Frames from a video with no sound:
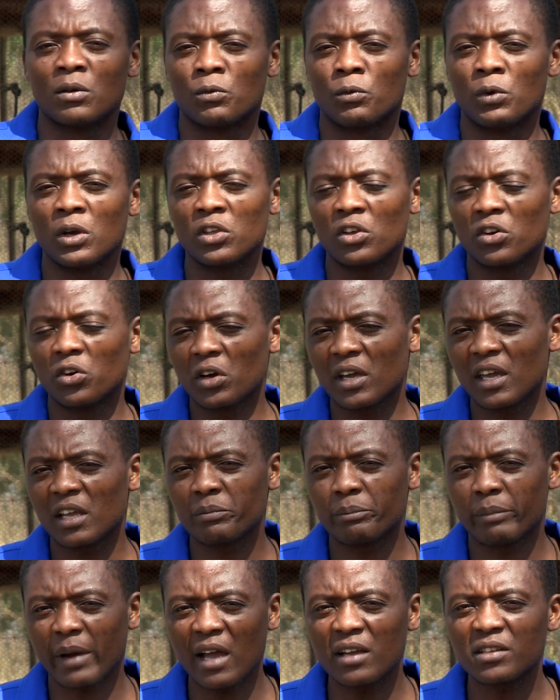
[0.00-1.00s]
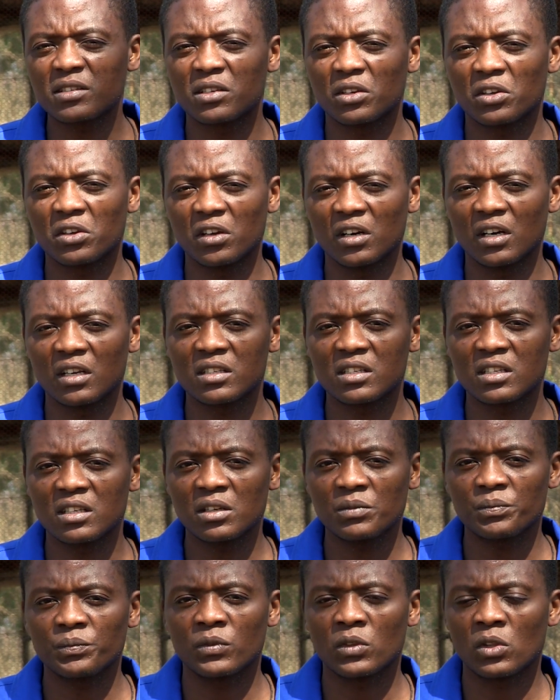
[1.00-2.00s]
When you look at biosecurity,
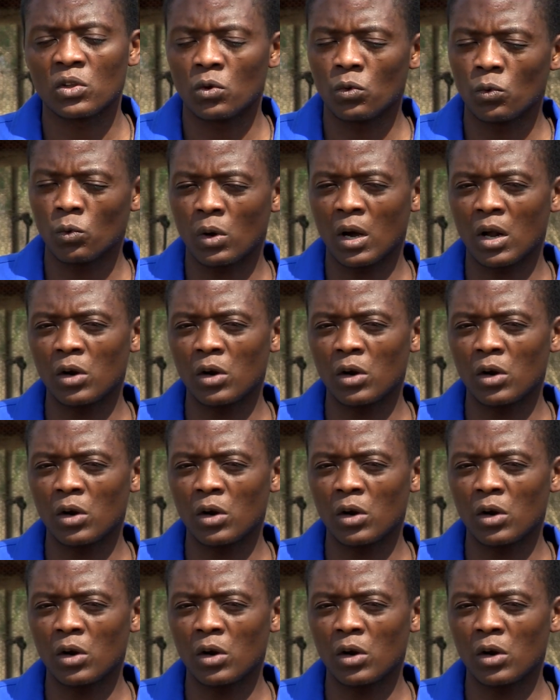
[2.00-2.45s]
we